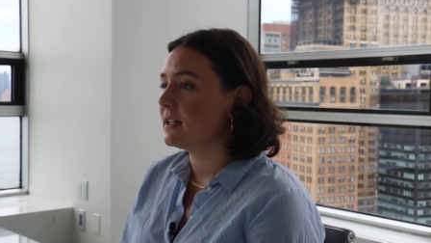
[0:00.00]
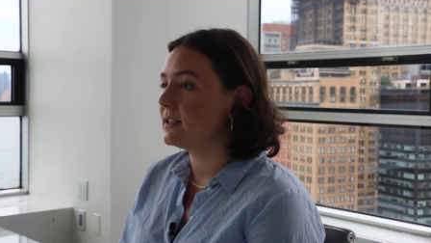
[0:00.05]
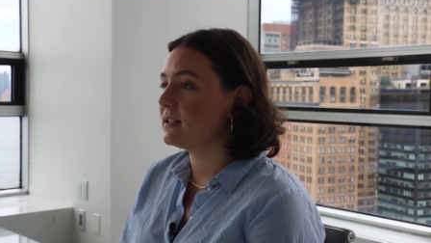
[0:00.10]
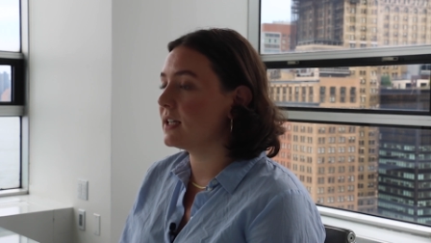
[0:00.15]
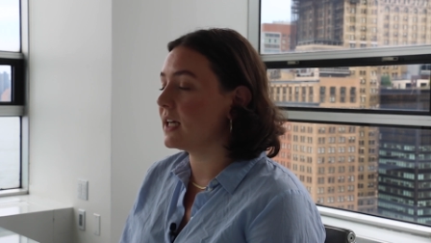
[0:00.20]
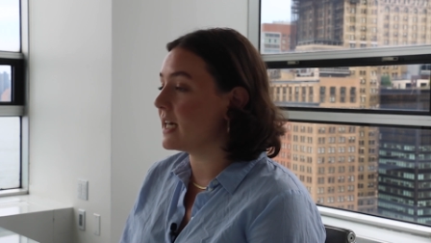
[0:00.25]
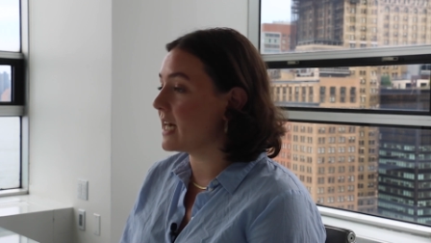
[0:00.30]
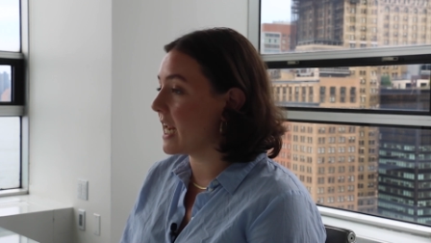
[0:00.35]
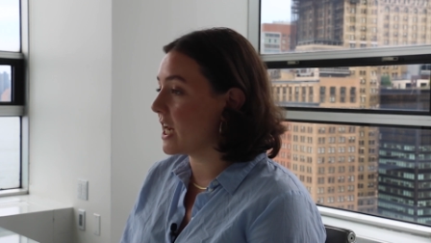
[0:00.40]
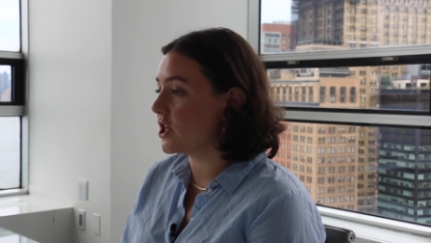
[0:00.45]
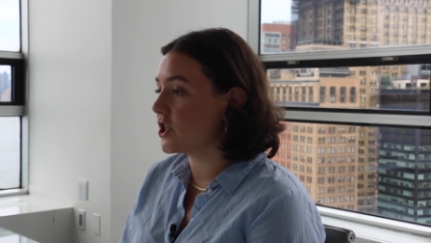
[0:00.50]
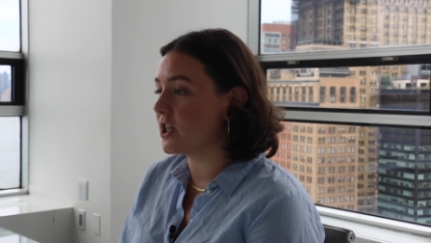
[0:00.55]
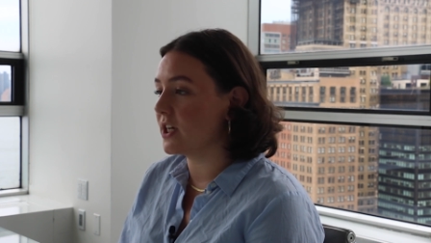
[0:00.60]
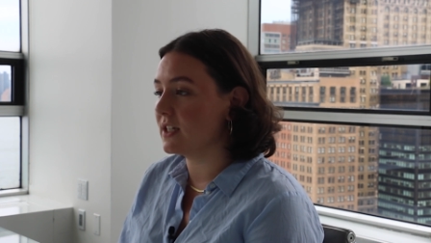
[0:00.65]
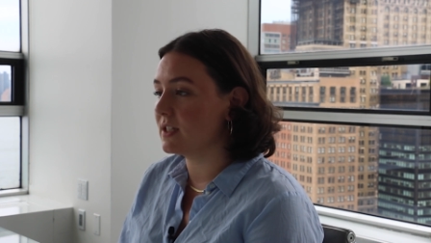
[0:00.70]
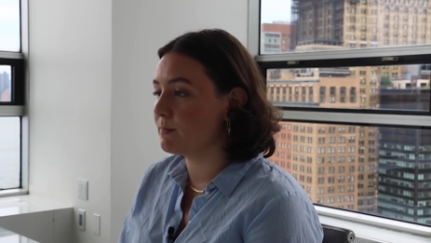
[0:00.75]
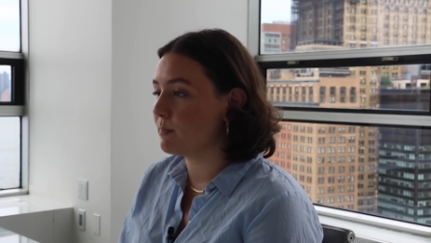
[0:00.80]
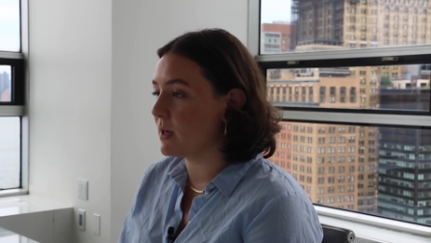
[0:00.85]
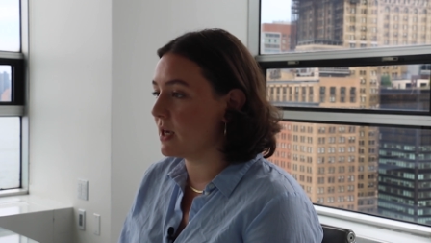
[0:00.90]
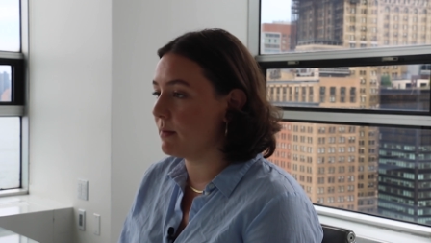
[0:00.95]

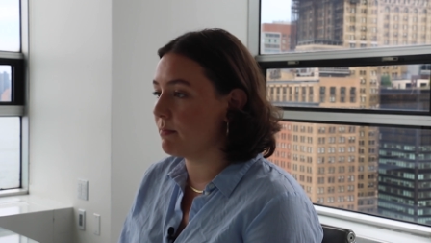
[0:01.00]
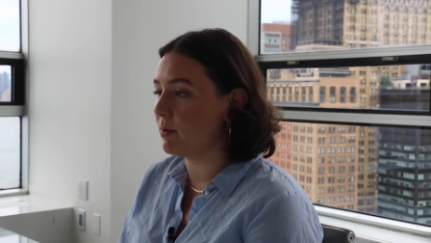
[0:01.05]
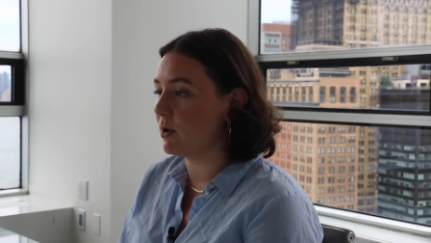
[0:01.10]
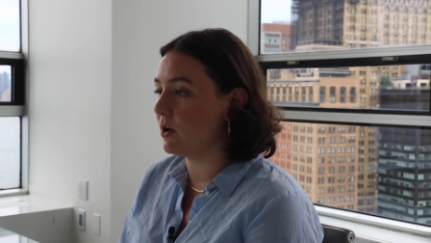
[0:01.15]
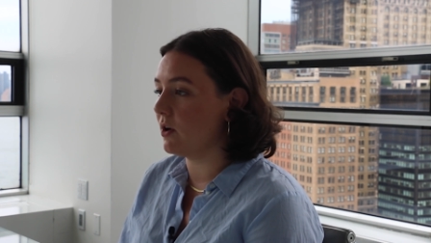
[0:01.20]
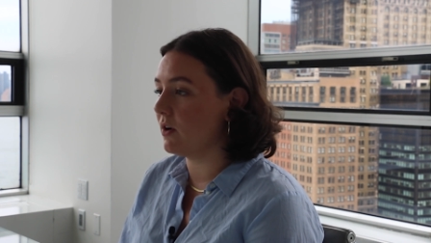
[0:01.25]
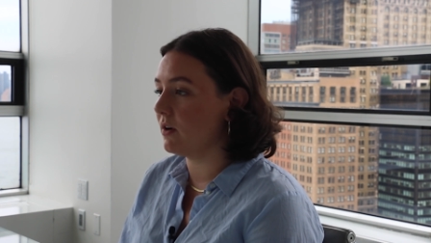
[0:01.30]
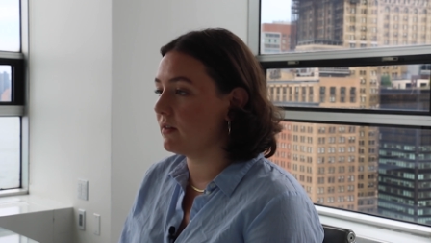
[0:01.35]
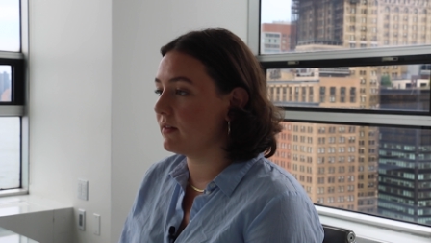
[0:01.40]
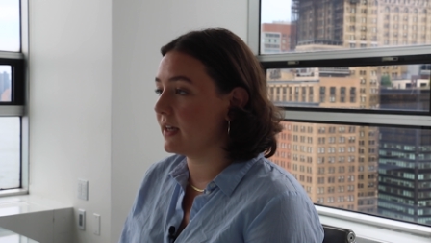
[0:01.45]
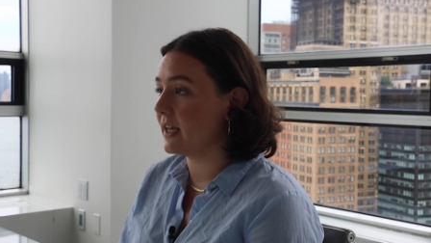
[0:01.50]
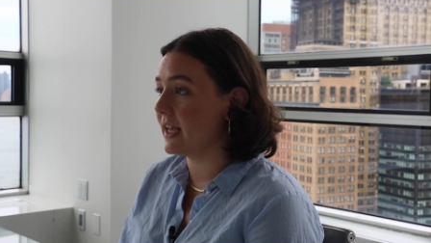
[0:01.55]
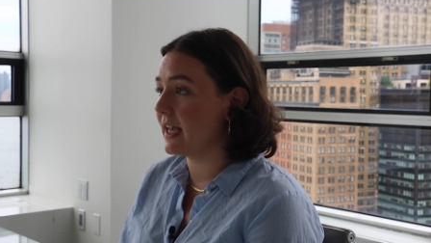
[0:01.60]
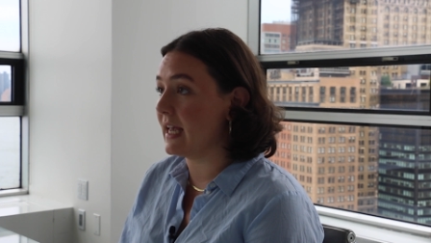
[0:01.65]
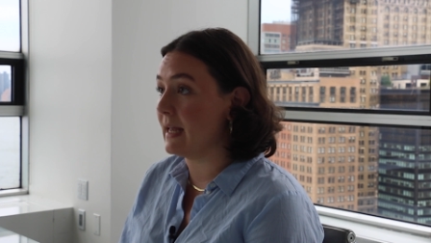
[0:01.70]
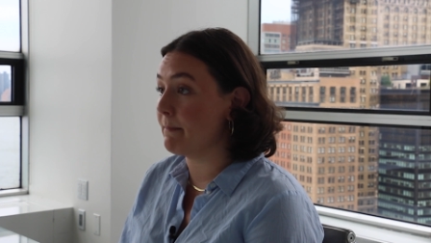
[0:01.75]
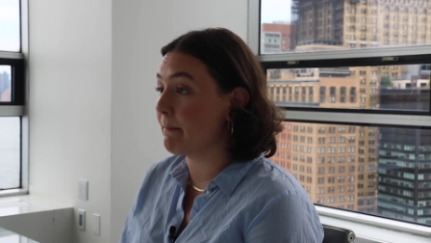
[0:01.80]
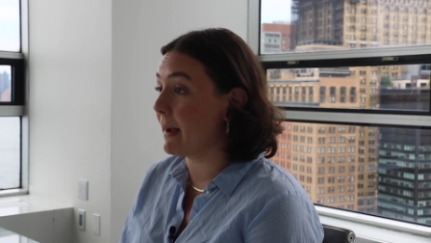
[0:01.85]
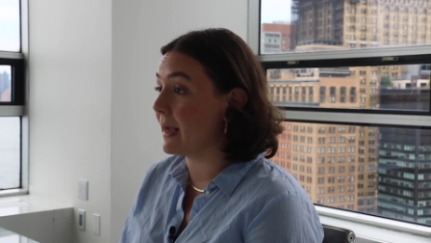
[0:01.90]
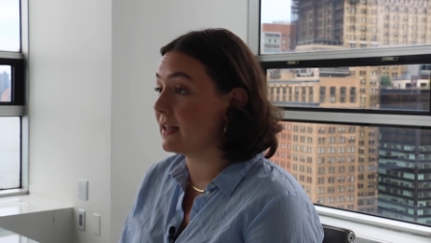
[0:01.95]
tenacious people
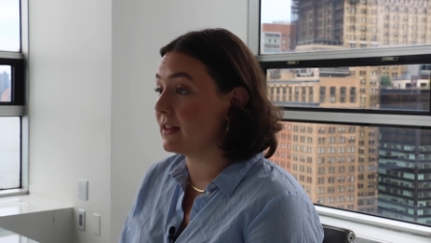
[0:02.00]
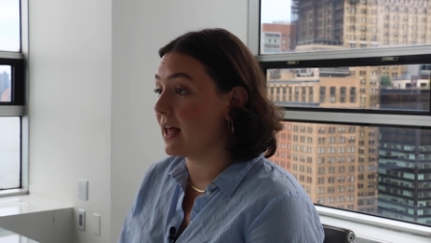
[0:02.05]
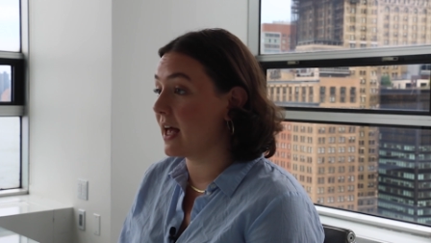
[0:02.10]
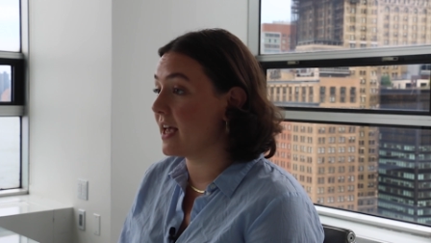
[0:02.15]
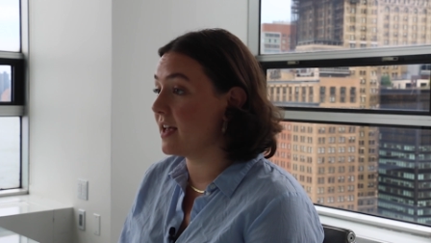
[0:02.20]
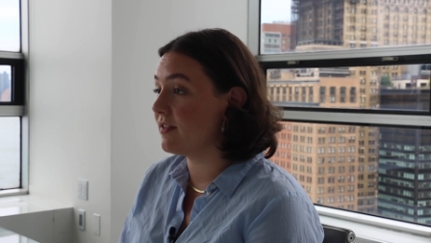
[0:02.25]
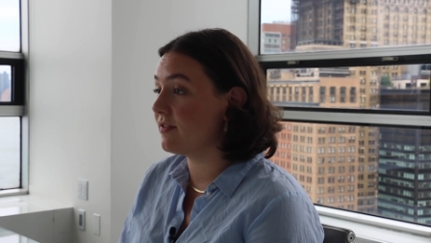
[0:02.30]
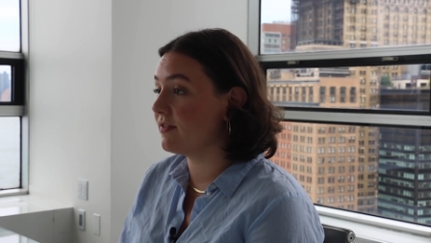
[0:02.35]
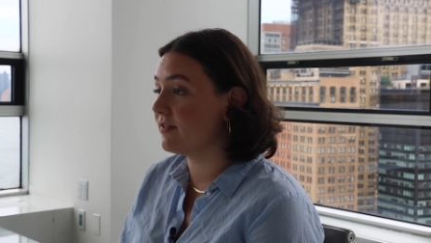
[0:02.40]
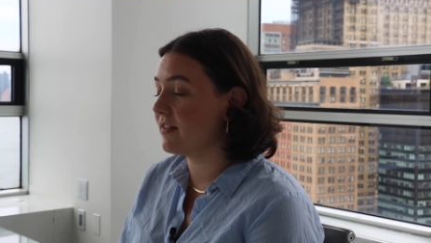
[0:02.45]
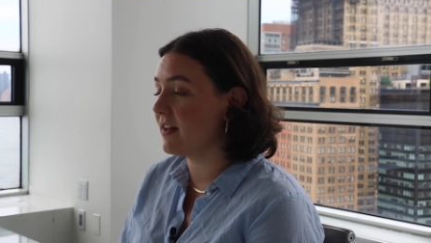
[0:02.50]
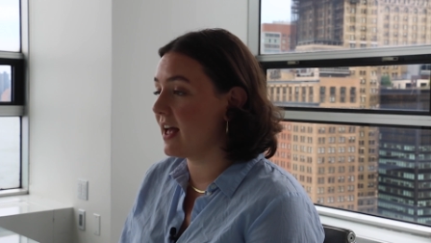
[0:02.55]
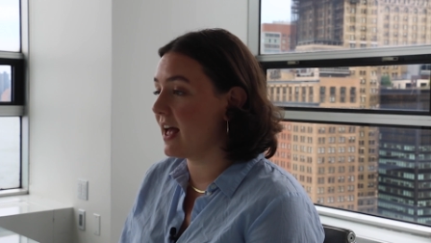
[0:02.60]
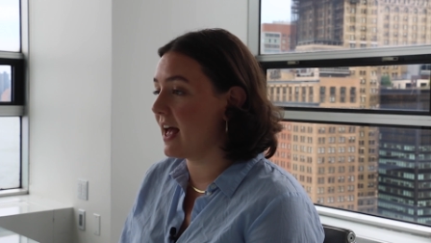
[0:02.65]
in my life.